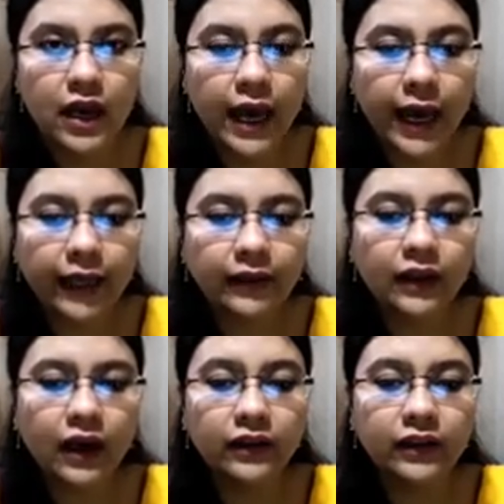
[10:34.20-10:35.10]
and the
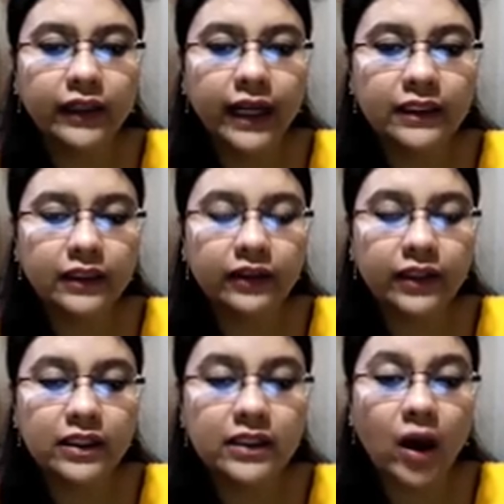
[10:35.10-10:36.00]
other category
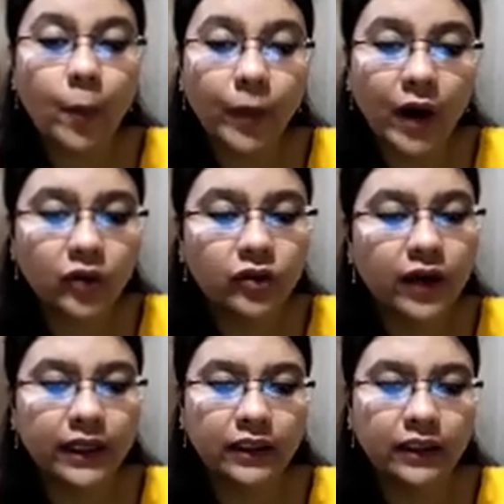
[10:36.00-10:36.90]
is compound
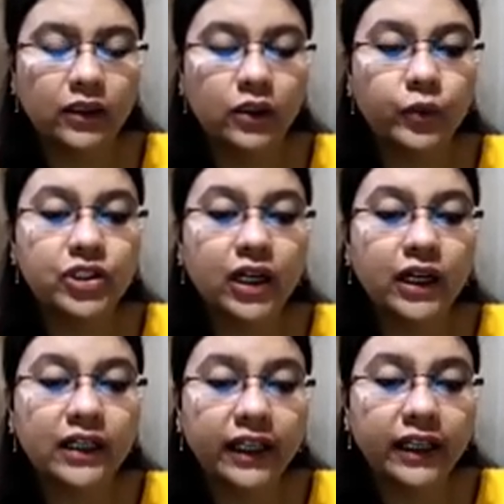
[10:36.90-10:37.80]
radical which
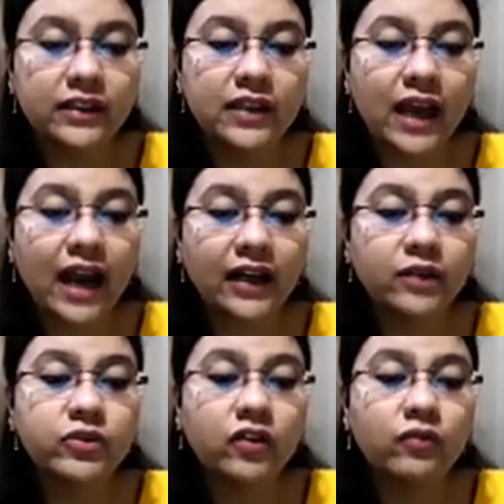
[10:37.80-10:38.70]
contains
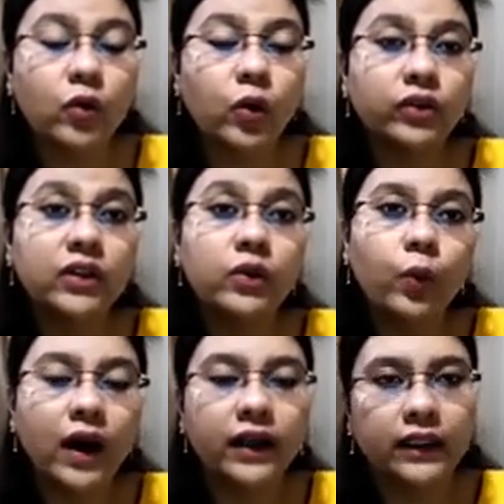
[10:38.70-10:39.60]
atoms of more than
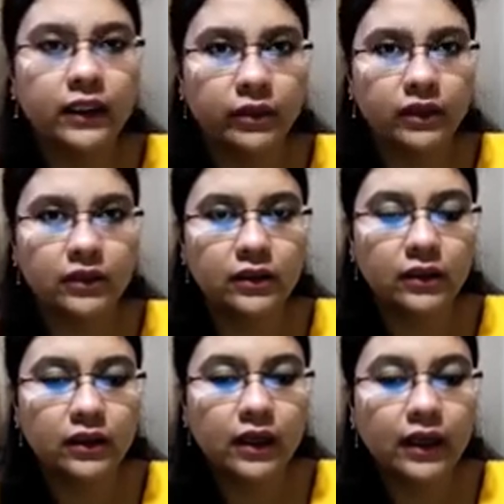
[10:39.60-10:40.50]
one element
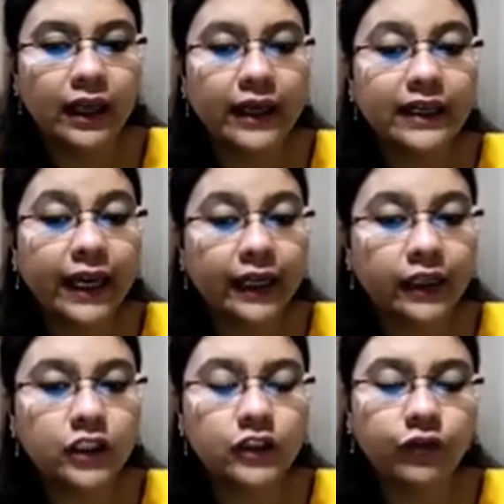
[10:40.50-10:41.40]
like
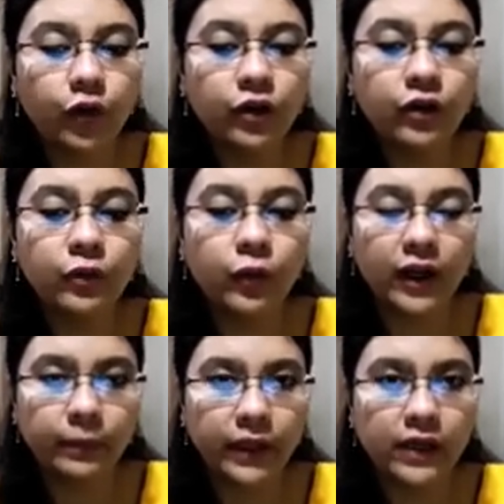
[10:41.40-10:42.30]
NH4 1
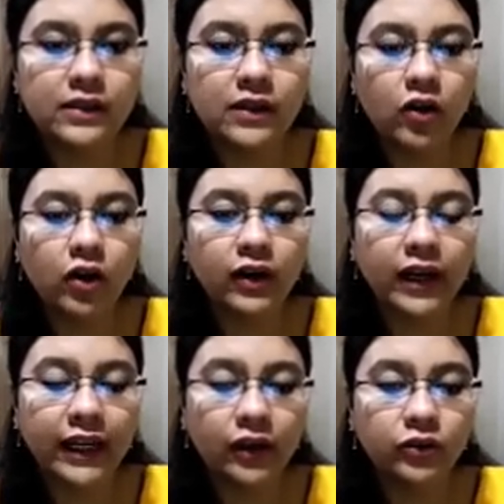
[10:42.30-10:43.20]
plus or
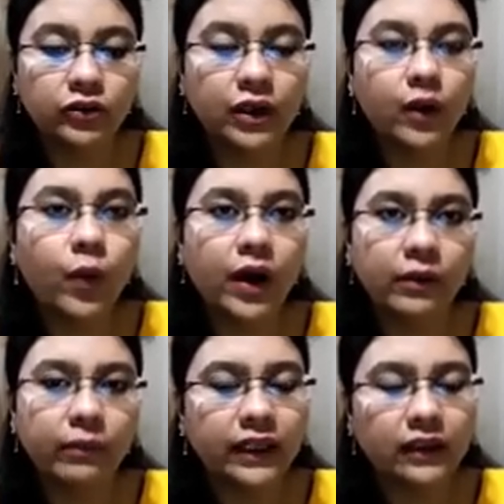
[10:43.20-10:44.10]
NO3 1
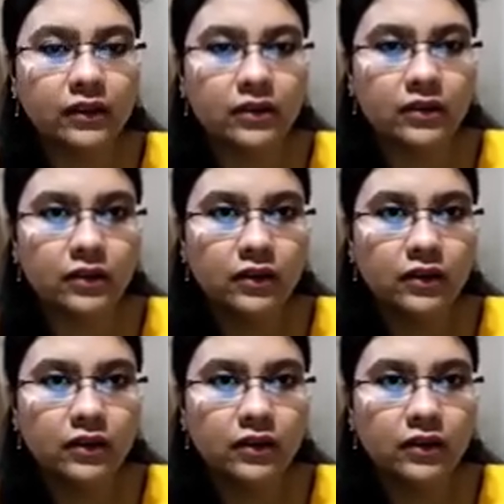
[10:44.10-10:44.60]
minus.